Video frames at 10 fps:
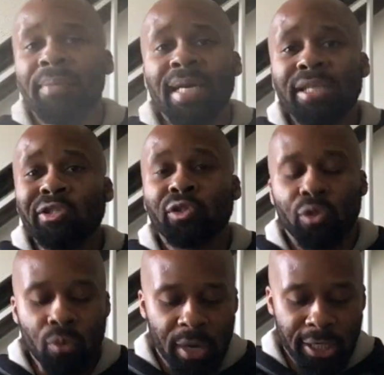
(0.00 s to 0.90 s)
men's
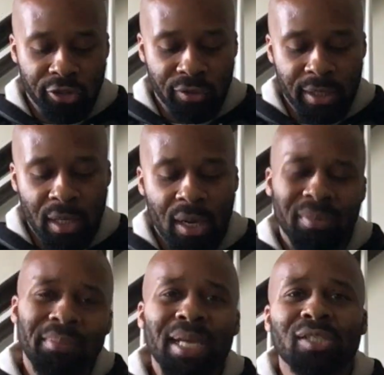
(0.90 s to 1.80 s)
200.
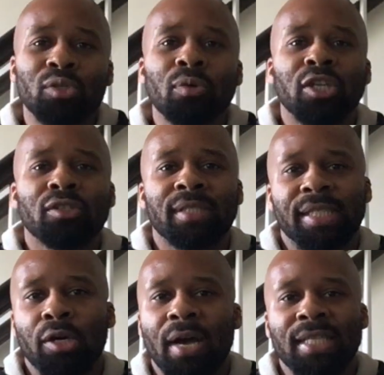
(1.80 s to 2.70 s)
The men's 200
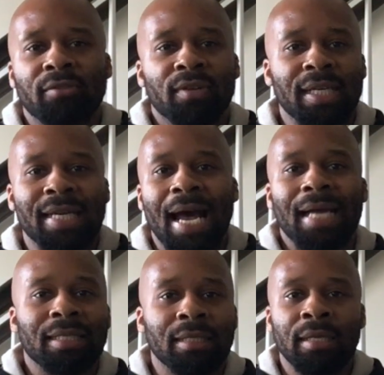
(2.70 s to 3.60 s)
still hasn't really
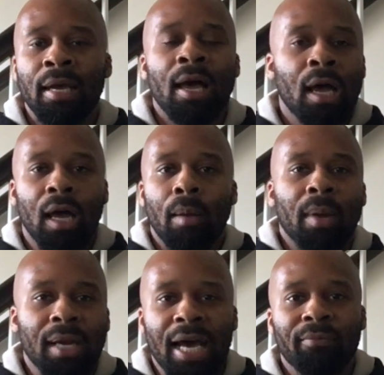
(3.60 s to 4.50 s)
gotten
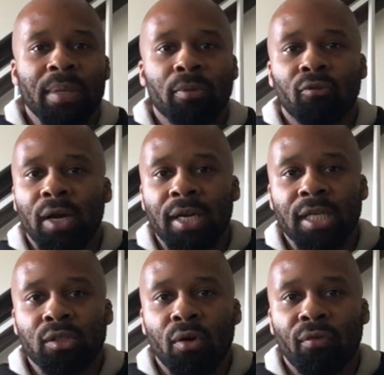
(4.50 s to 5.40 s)
a lot of people running
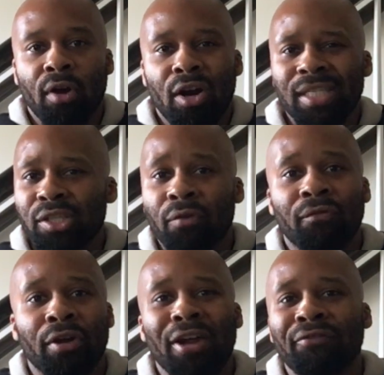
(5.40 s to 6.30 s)
it so far. It's still
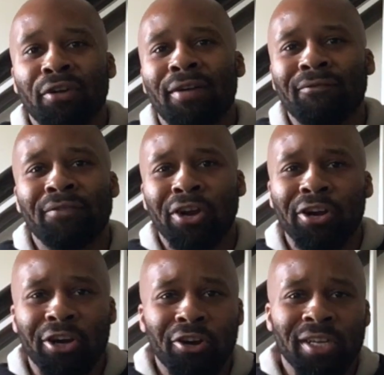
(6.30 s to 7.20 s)
very, very,
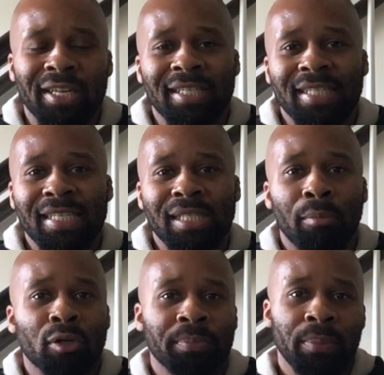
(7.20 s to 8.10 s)
very early in the season.
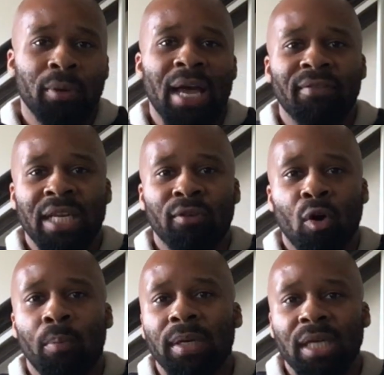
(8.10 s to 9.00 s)
Most people haven't even
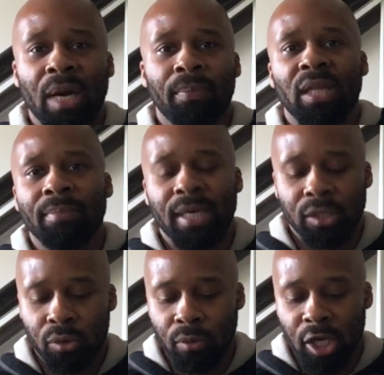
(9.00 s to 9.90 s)
opened up in the
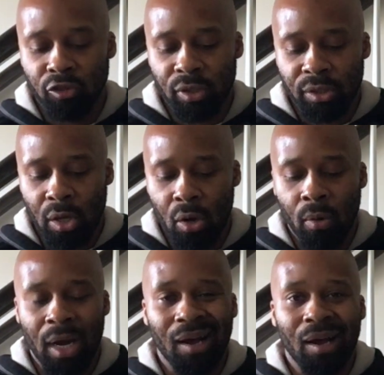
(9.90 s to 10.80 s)
men's 200. So